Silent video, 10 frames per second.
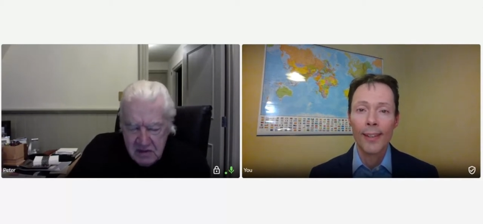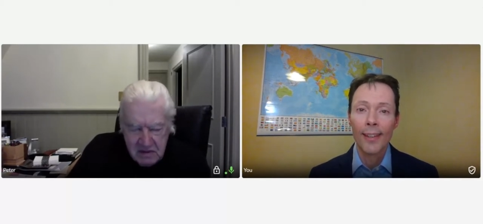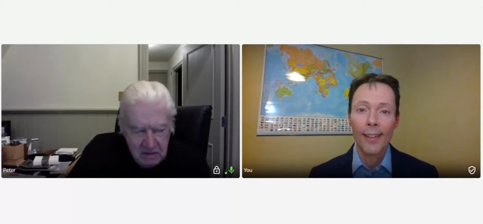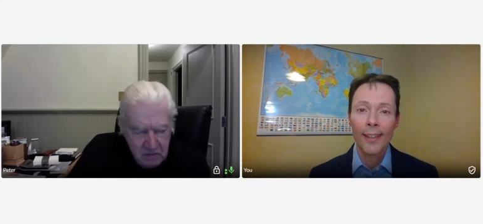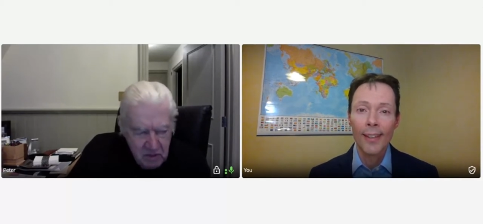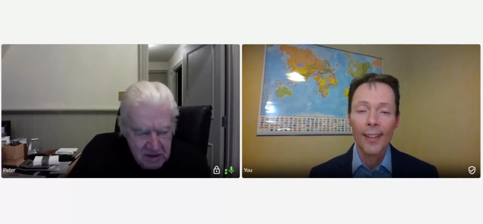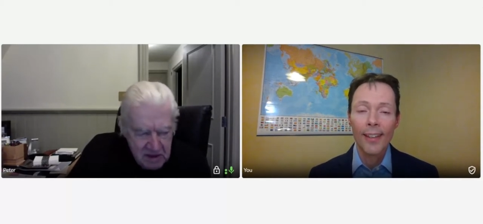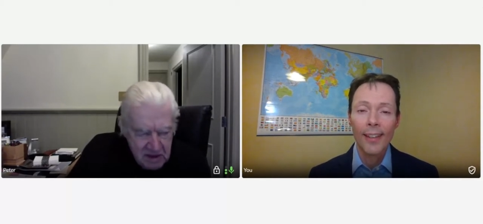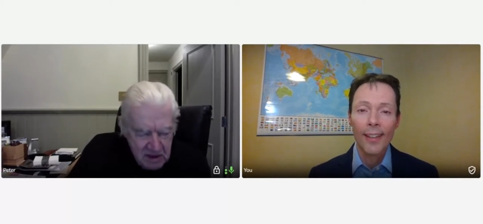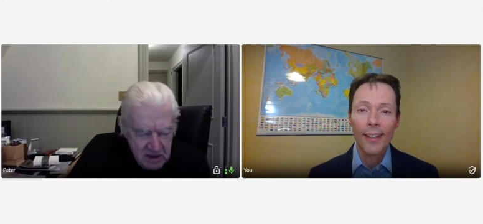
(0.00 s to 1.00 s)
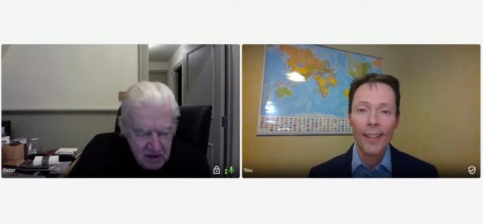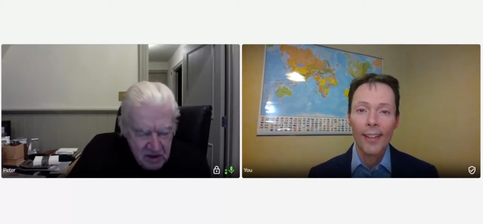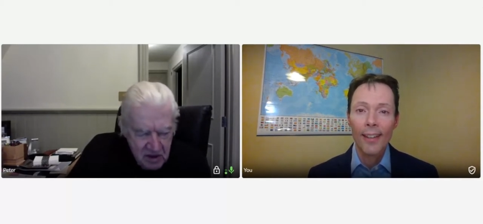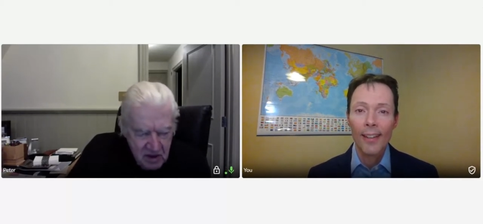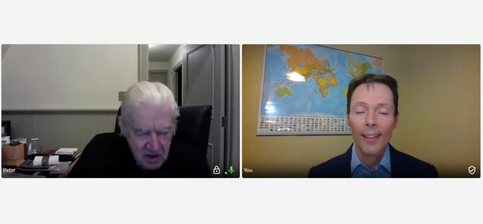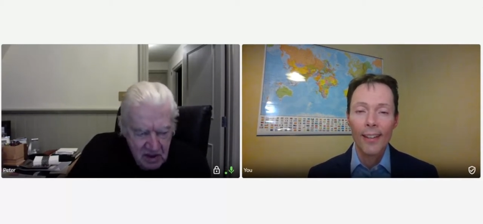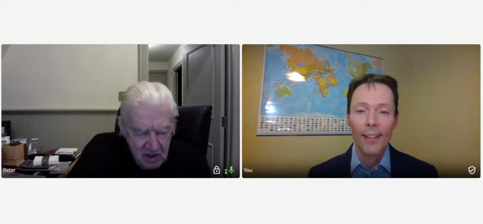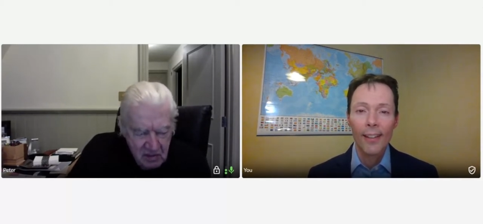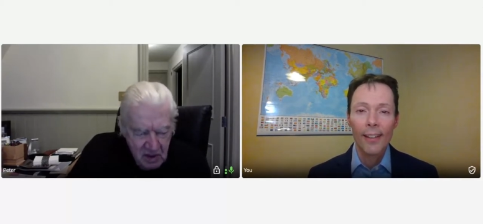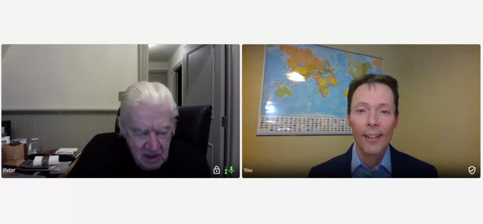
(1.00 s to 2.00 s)
Speaker 1: At one stage in
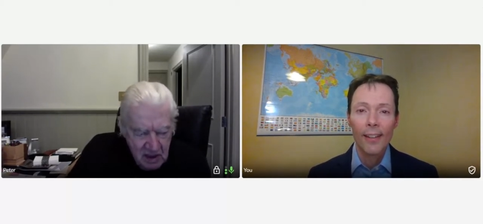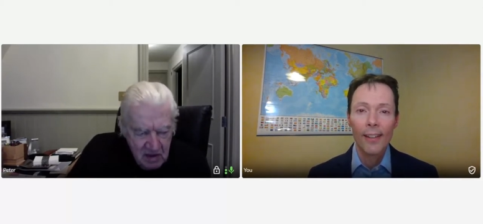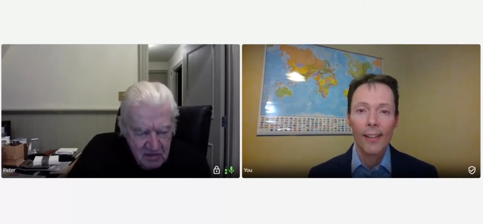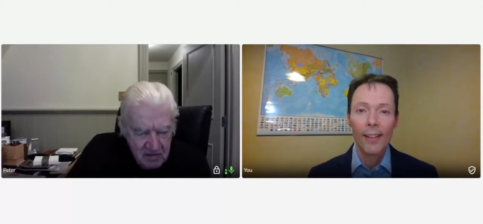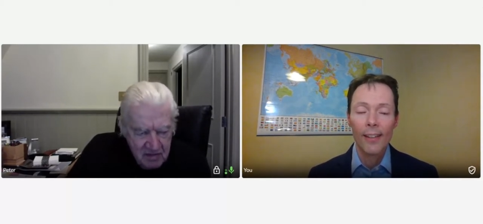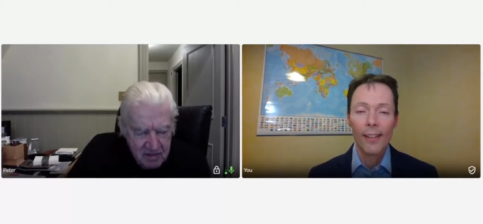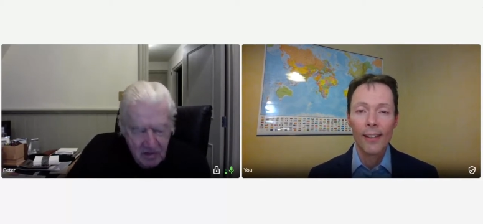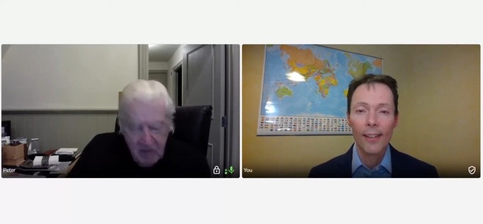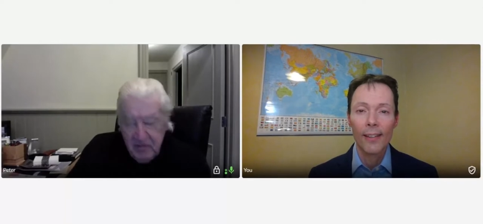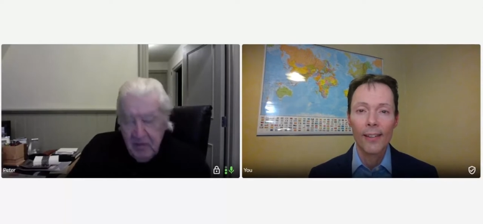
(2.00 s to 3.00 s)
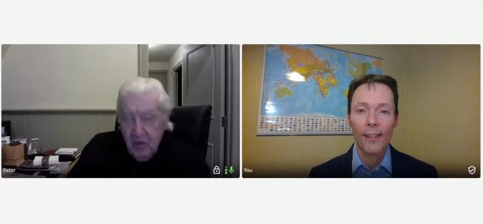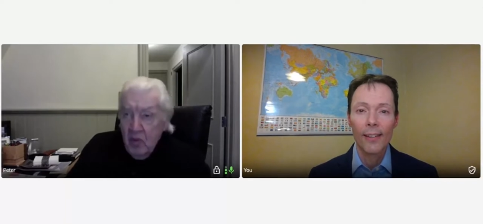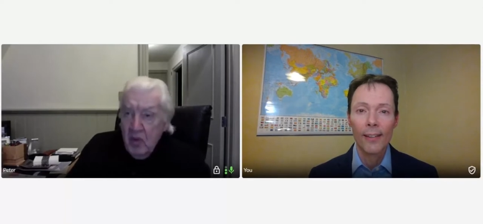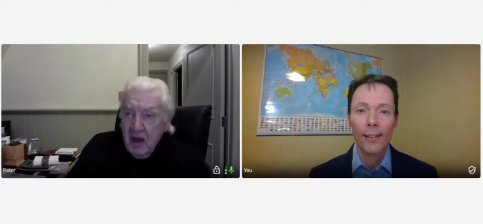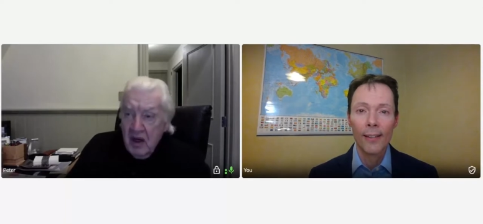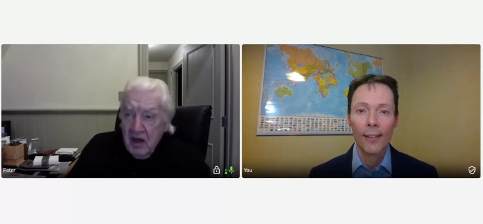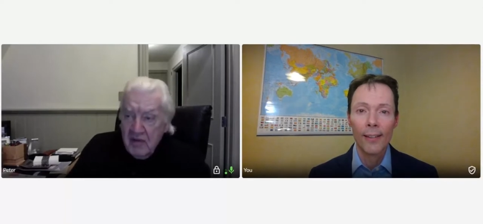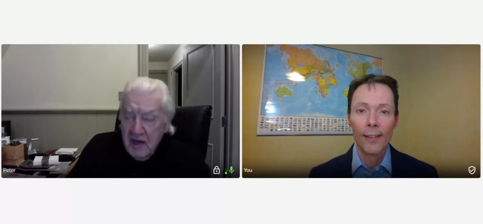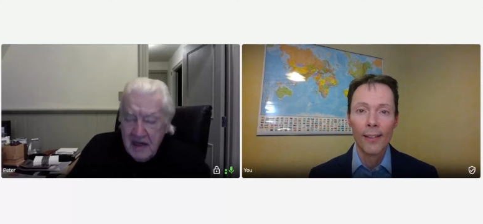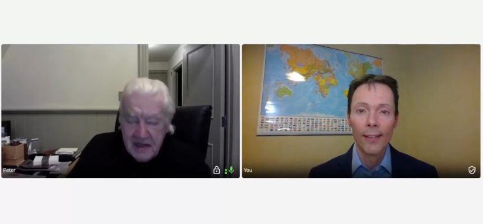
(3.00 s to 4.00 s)
my life, well, for all my life, I
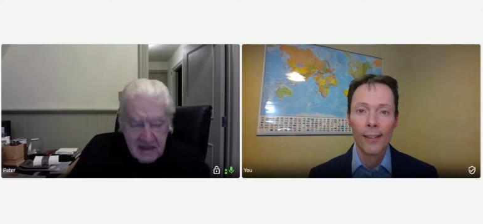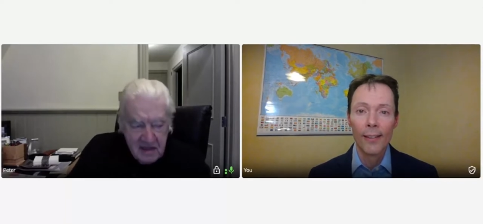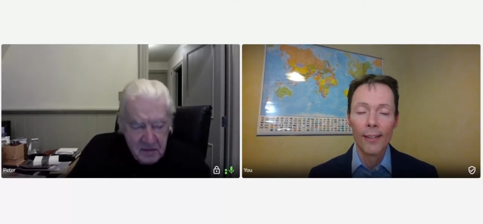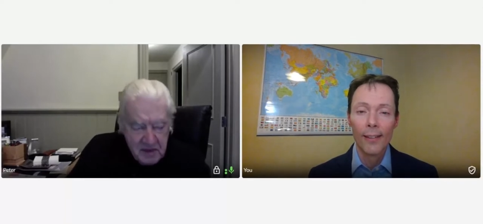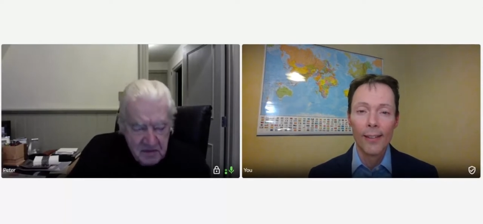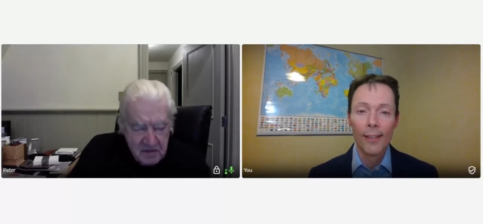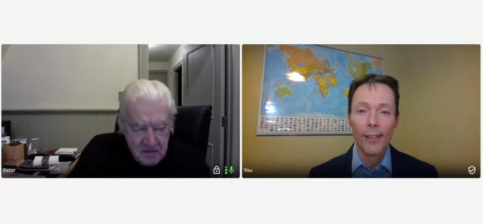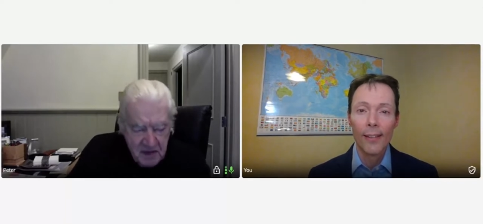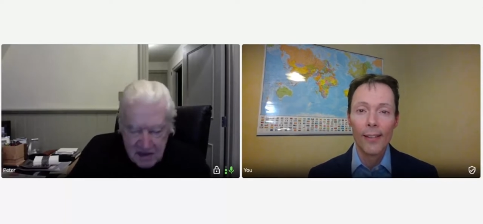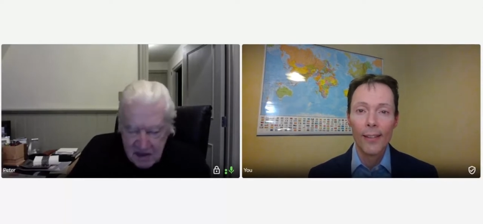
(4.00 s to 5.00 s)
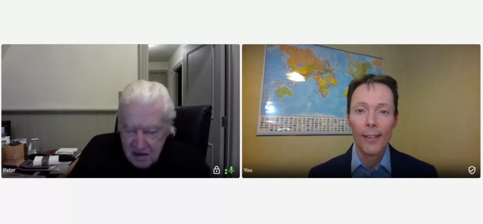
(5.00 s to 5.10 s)
guess, I've been infected